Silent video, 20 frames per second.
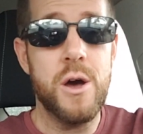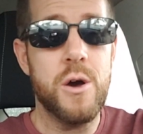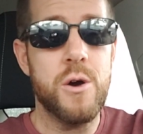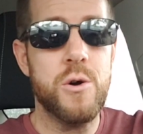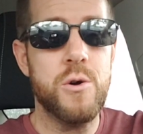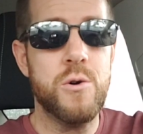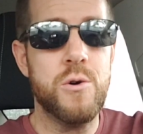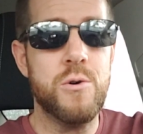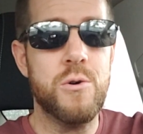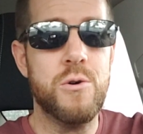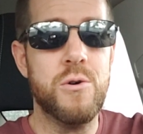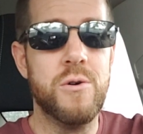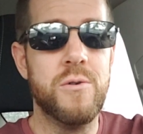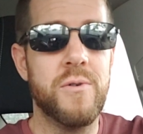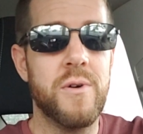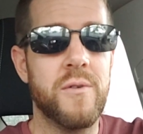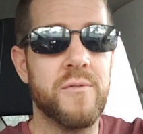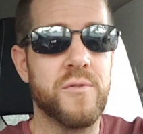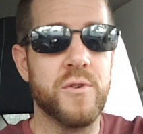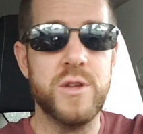who
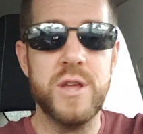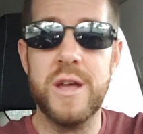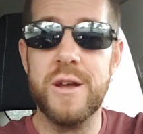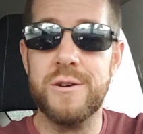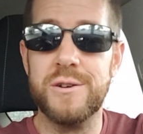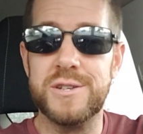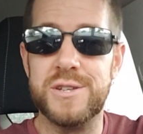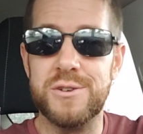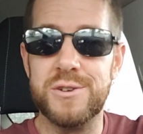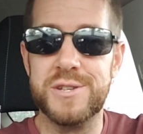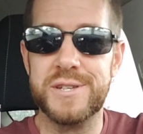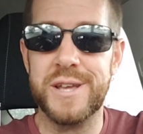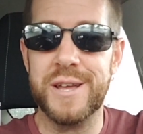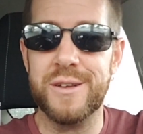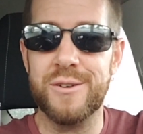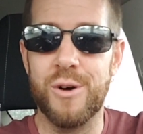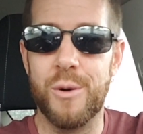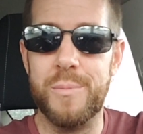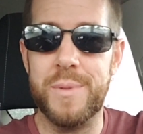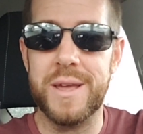for years they're
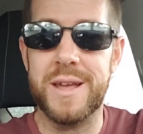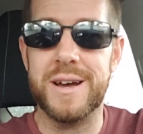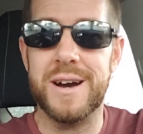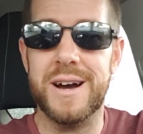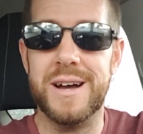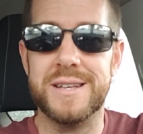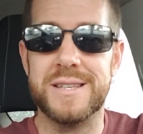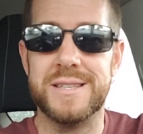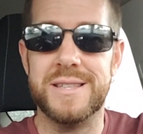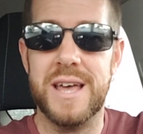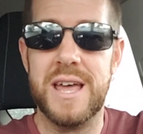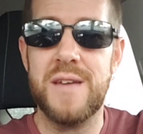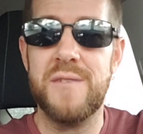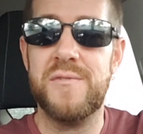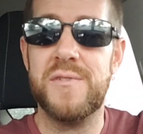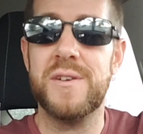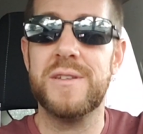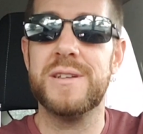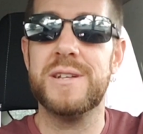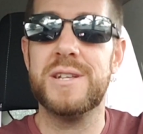single because they
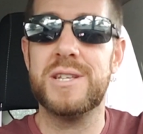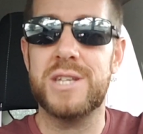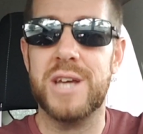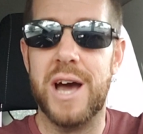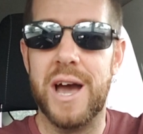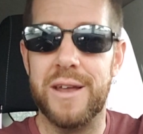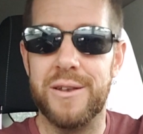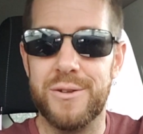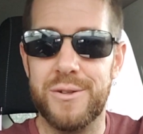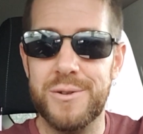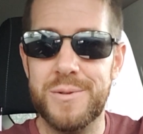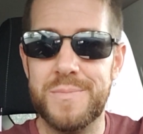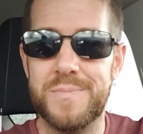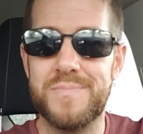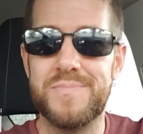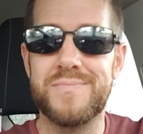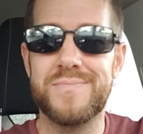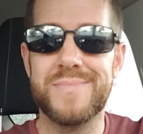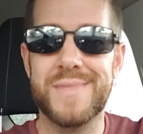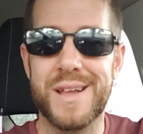feel entitled
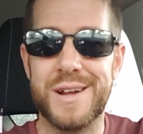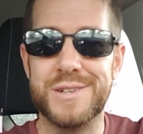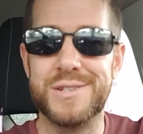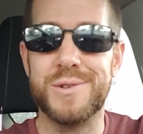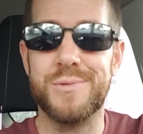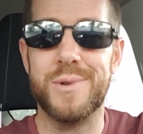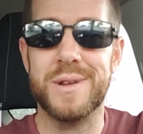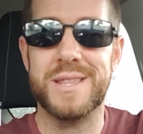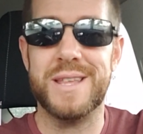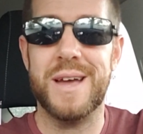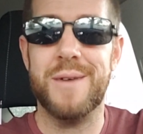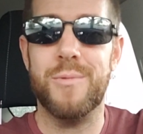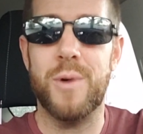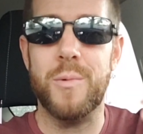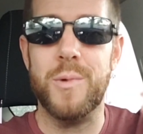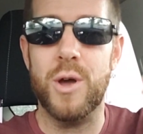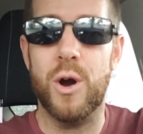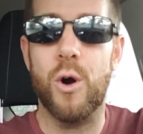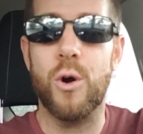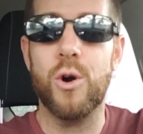to what
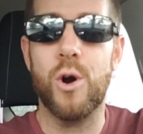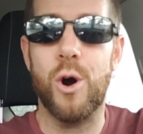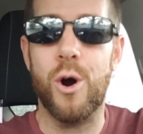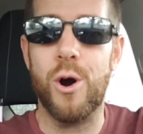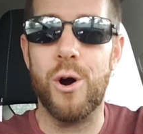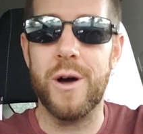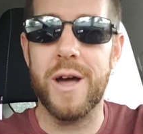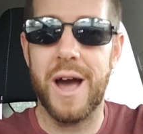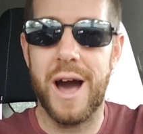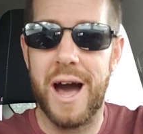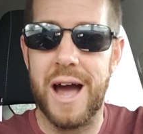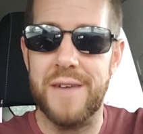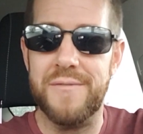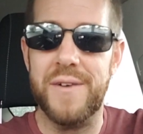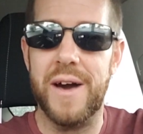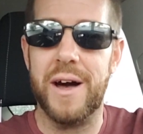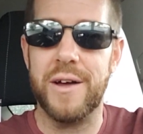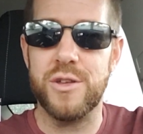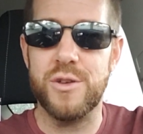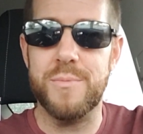we all call a high
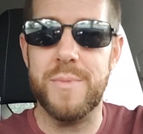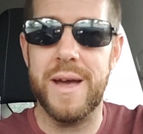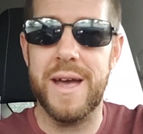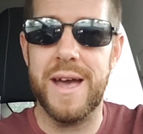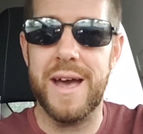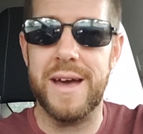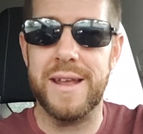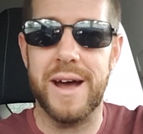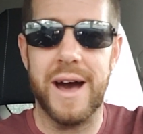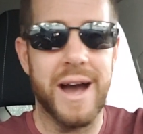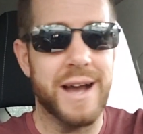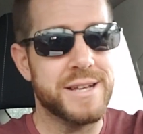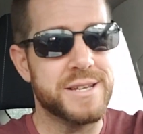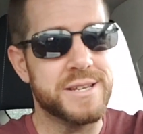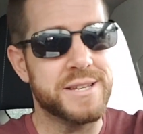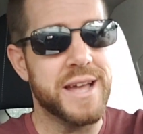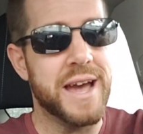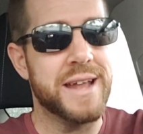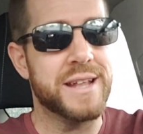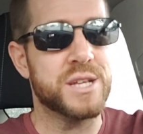value man, a high
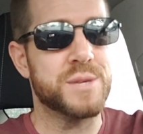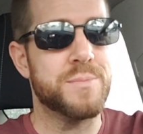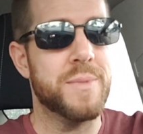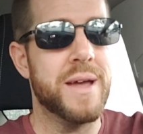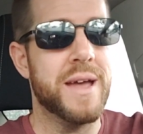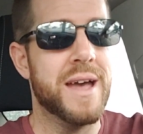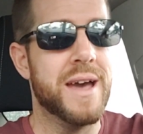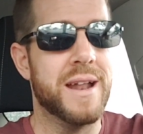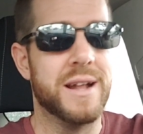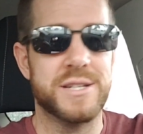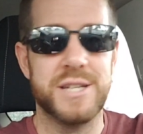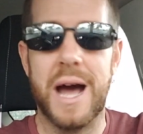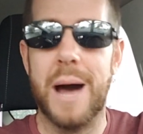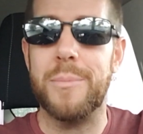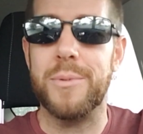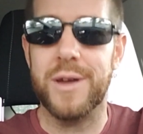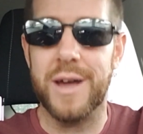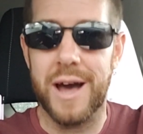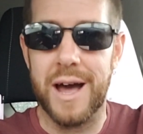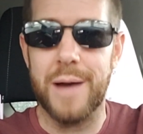status man, a
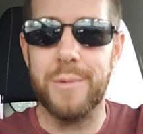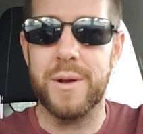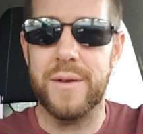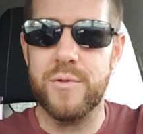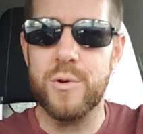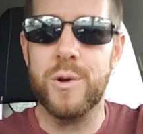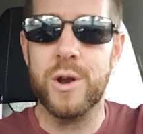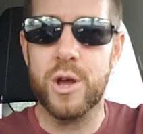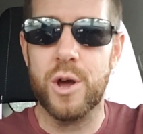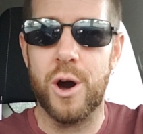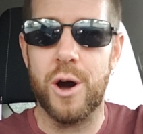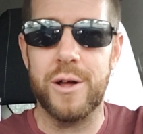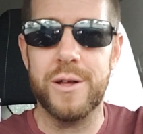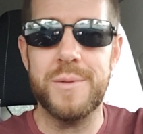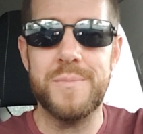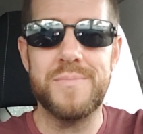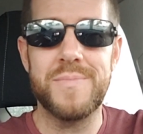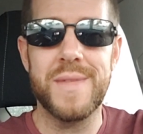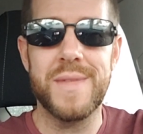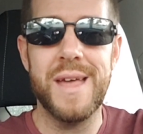top guy, whatever you want to call
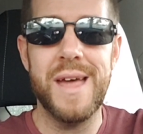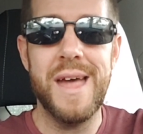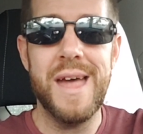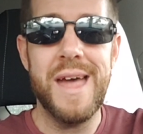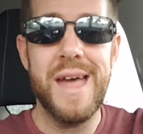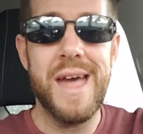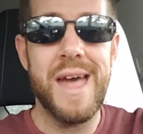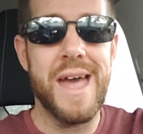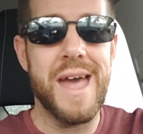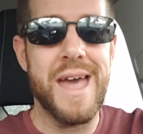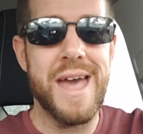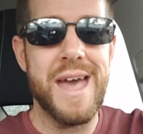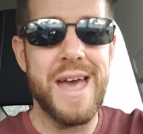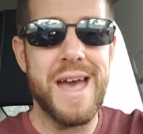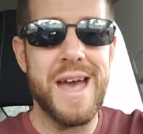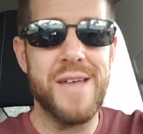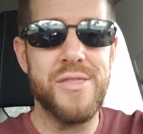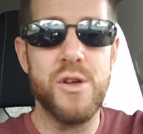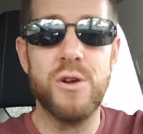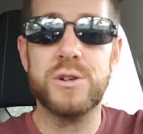it.
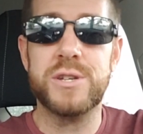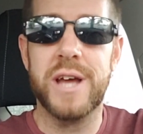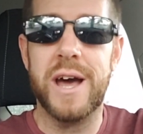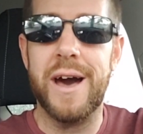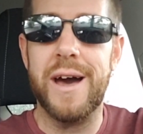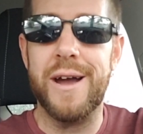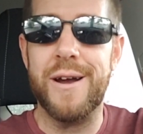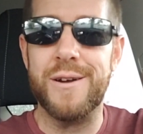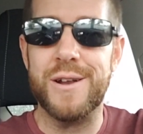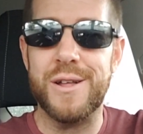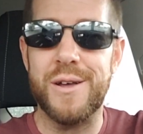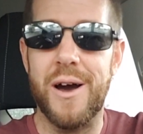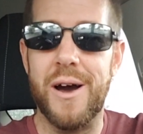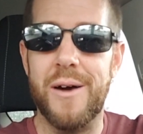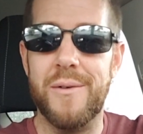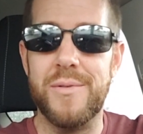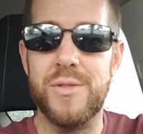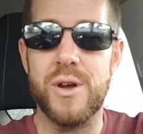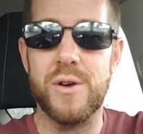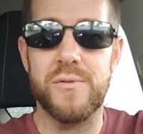And they're tired
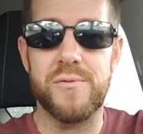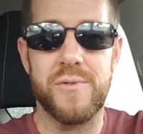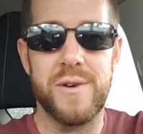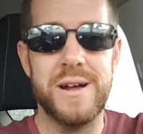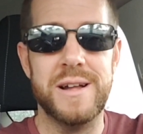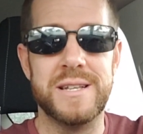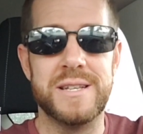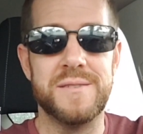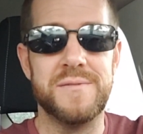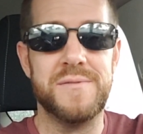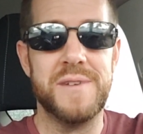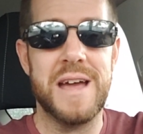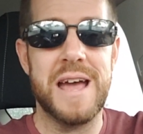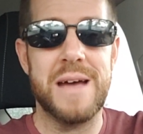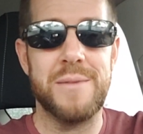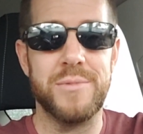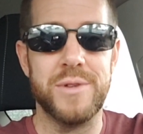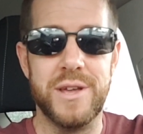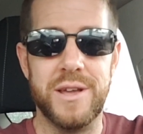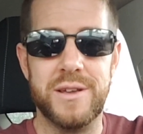of their friends and
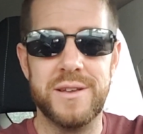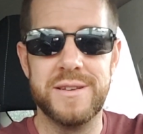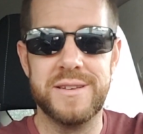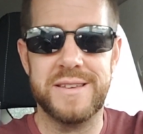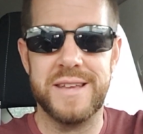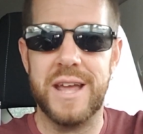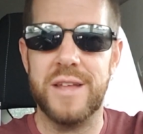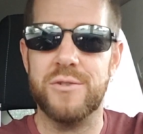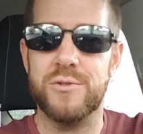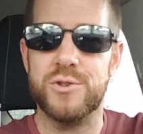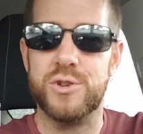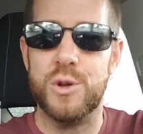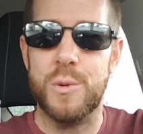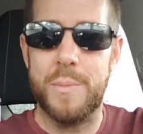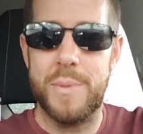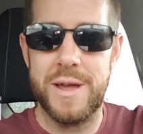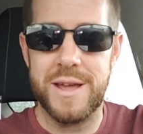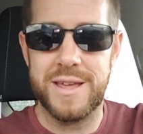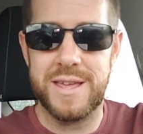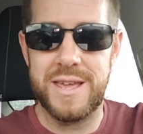family saying they're too
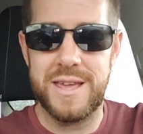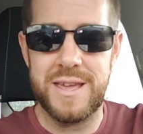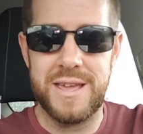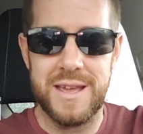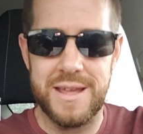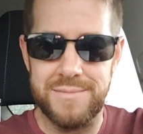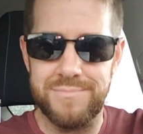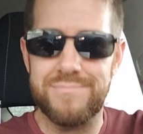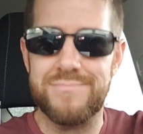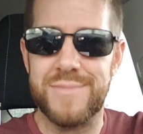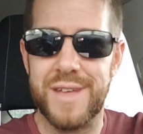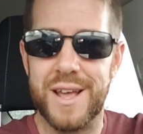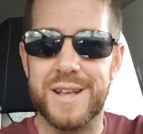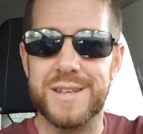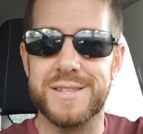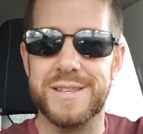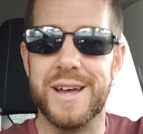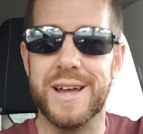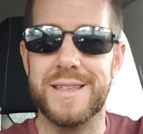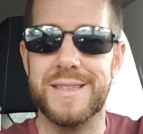picky and
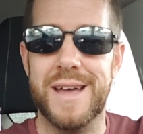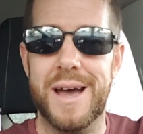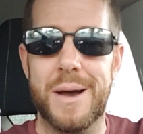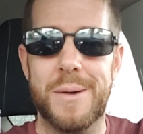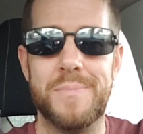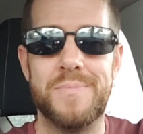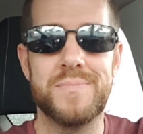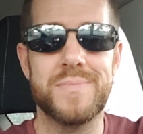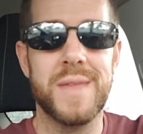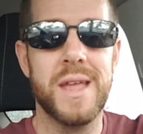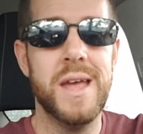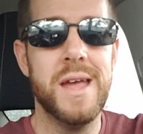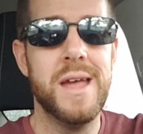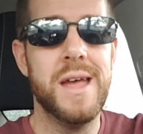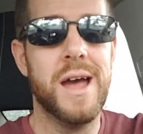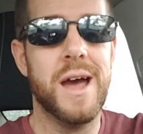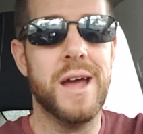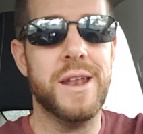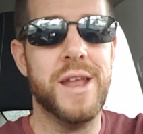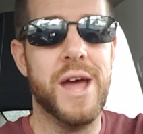things like that.
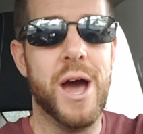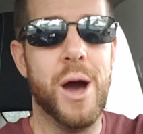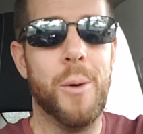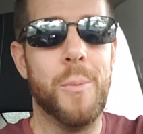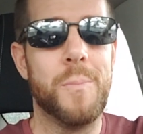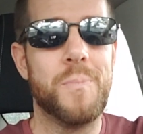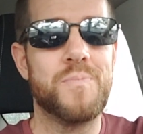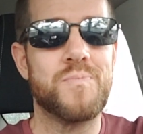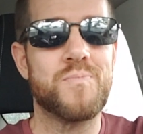Now,